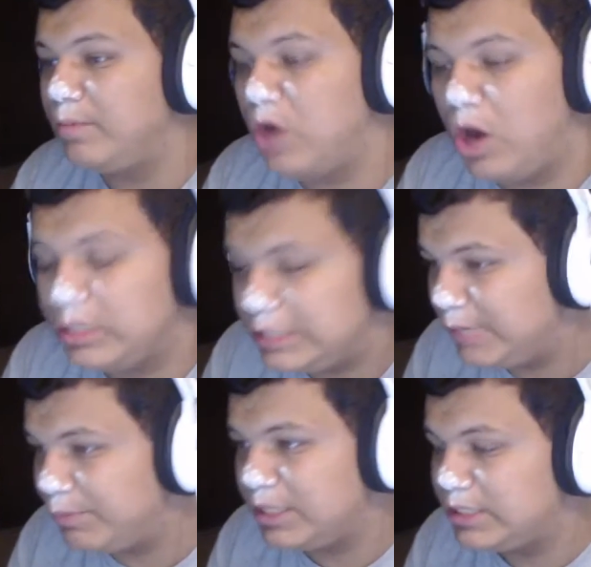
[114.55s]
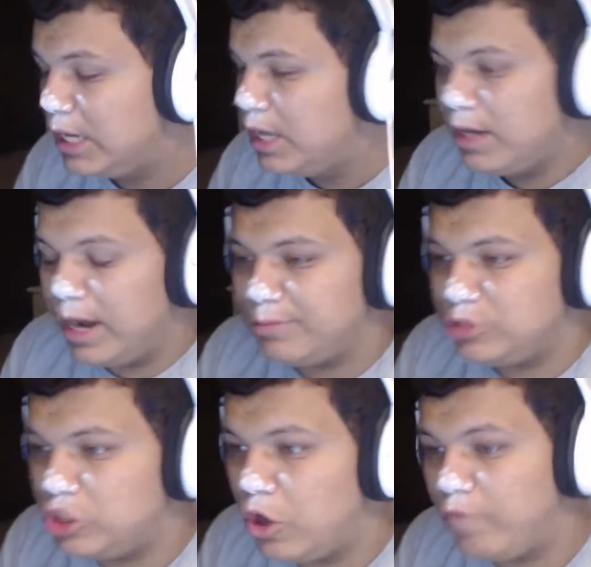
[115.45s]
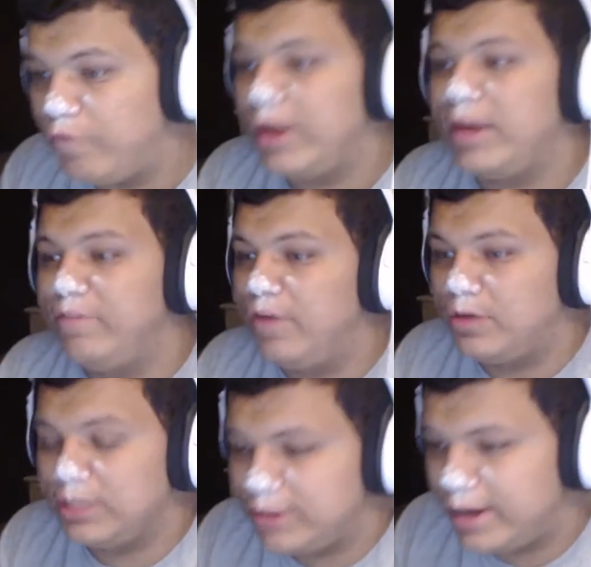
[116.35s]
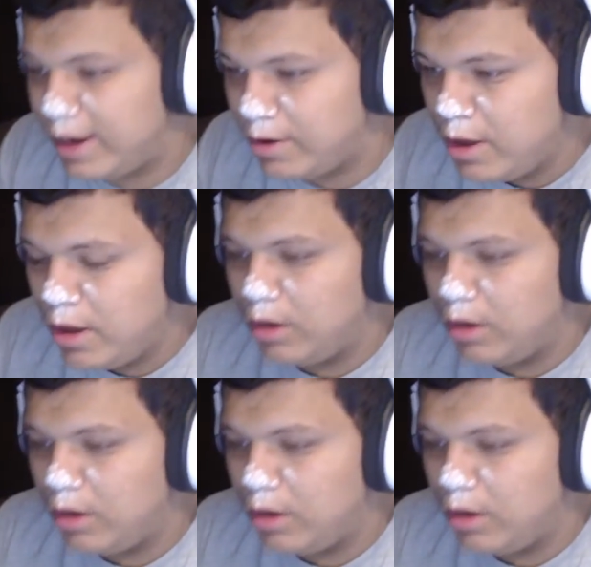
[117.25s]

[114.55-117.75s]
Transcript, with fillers: I'm calling it because I'm so freaking focused right now.